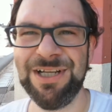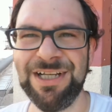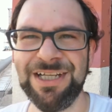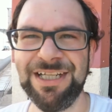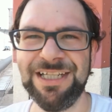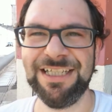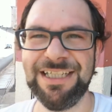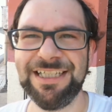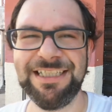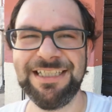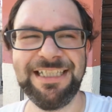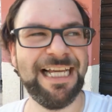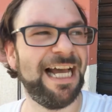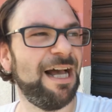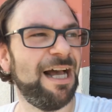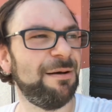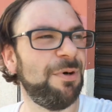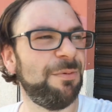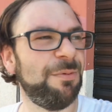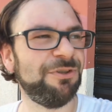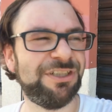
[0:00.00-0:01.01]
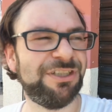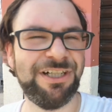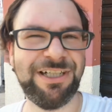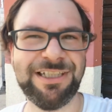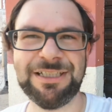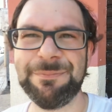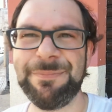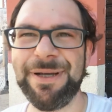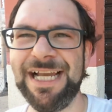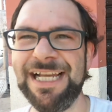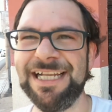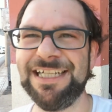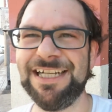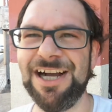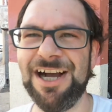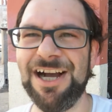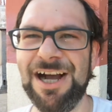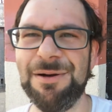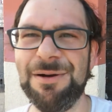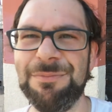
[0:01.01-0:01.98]
yeah, I'm almost here at the bank. Um,
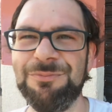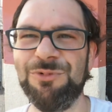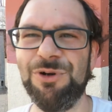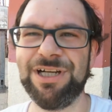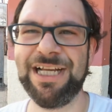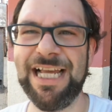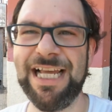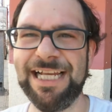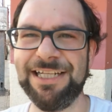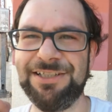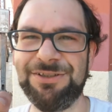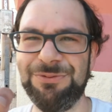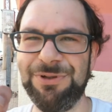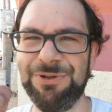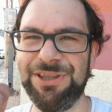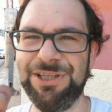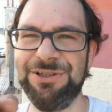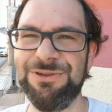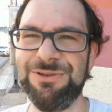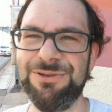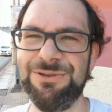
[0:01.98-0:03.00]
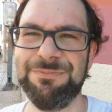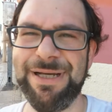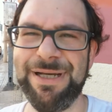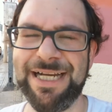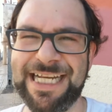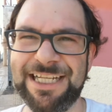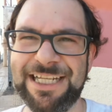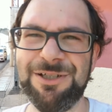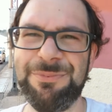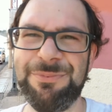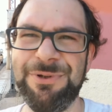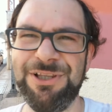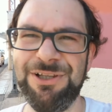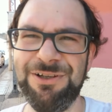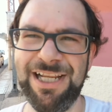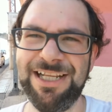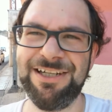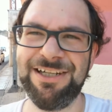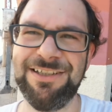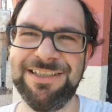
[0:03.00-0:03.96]
we'll catch with you, I'll catch up with
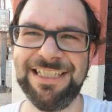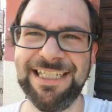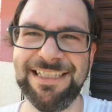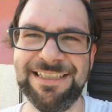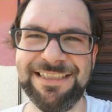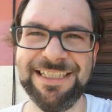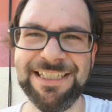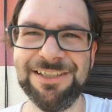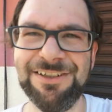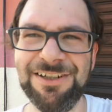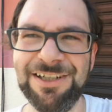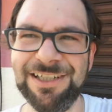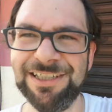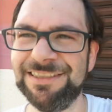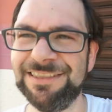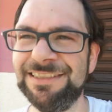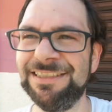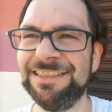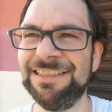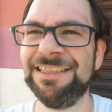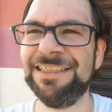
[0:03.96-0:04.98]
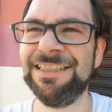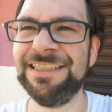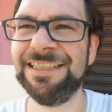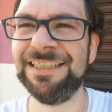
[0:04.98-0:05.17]
you later at the next scene, all right?